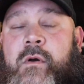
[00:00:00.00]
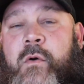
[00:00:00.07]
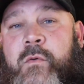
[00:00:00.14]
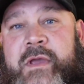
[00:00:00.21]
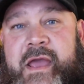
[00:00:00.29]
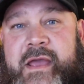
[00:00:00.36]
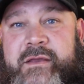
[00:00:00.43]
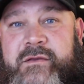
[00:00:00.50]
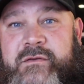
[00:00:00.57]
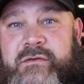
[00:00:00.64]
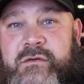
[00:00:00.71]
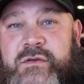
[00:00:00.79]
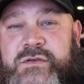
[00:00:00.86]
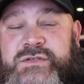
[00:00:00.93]
Okay,
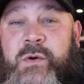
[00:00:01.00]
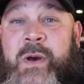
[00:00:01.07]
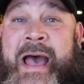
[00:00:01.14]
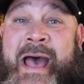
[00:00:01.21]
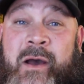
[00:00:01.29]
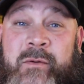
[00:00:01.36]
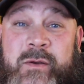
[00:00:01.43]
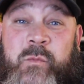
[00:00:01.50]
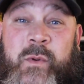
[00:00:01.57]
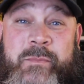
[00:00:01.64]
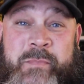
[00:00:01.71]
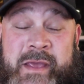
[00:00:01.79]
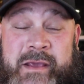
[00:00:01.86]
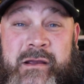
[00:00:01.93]
so how did
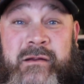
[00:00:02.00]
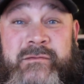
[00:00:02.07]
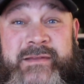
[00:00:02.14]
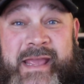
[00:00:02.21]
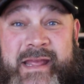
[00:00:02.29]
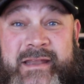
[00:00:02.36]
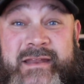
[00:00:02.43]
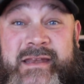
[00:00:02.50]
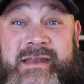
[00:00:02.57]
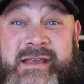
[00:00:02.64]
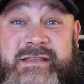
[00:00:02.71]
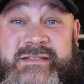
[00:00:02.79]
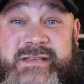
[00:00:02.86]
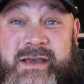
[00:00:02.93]
we pick our land in
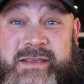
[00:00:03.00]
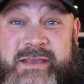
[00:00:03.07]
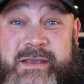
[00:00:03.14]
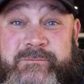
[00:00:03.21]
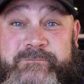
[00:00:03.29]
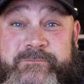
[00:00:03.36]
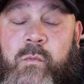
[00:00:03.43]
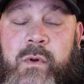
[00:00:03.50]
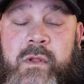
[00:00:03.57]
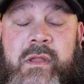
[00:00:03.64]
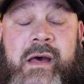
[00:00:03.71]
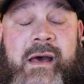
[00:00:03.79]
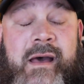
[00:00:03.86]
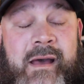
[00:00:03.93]
Kentucky?
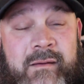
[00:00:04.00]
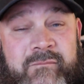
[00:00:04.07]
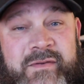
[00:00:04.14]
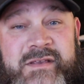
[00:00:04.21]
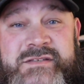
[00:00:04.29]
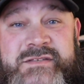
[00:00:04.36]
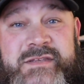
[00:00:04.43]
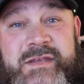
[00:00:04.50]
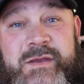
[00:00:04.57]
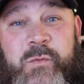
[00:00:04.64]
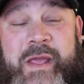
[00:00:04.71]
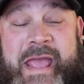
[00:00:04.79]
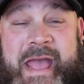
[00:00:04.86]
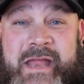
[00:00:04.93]
Well, obviously
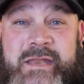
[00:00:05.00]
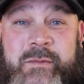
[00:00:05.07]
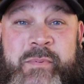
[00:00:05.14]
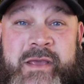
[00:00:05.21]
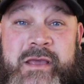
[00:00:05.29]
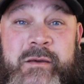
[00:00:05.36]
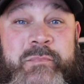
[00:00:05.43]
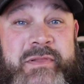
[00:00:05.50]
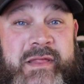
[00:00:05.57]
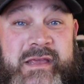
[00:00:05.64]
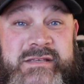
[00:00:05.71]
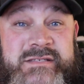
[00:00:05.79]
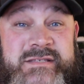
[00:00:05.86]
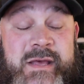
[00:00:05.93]
we had to pick a
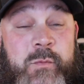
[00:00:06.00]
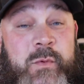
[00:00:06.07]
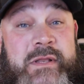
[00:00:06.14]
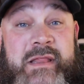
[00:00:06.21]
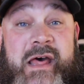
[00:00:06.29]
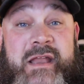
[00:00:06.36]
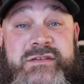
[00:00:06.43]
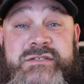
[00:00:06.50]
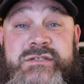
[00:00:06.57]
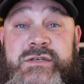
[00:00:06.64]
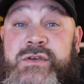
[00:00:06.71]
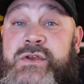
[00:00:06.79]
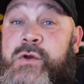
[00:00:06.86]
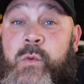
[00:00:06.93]
place that would let us
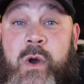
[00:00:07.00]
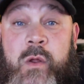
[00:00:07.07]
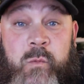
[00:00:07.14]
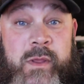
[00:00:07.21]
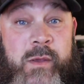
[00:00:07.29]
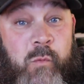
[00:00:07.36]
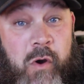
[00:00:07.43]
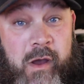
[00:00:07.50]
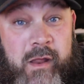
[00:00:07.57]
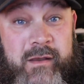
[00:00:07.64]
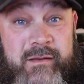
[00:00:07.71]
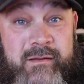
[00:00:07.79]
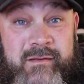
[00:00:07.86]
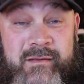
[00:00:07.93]
do what we want.
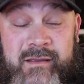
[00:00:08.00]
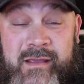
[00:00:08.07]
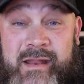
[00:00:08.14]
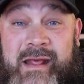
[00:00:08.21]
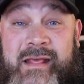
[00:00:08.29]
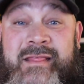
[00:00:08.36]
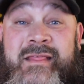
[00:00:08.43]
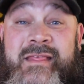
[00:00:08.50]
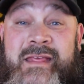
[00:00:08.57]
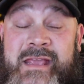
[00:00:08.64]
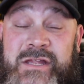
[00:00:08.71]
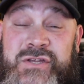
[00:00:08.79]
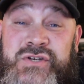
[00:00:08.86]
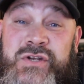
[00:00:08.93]
And I
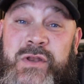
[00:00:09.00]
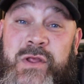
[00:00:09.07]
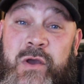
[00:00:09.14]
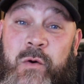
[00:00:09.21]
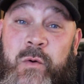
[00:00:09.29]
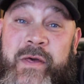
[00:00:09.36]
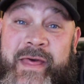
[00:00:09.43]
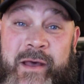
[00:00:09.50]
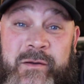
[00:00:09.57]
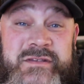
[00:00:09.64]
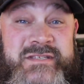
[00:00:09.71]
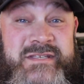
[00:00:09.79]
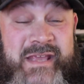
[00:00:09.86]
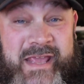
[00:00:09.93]
think it should go
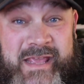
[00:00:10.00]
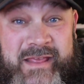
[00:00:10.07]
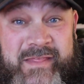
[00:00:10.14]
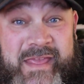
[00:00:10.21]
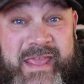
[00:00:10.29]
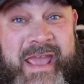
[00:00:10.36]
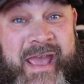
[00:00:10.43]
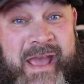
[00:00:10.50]
without saying that you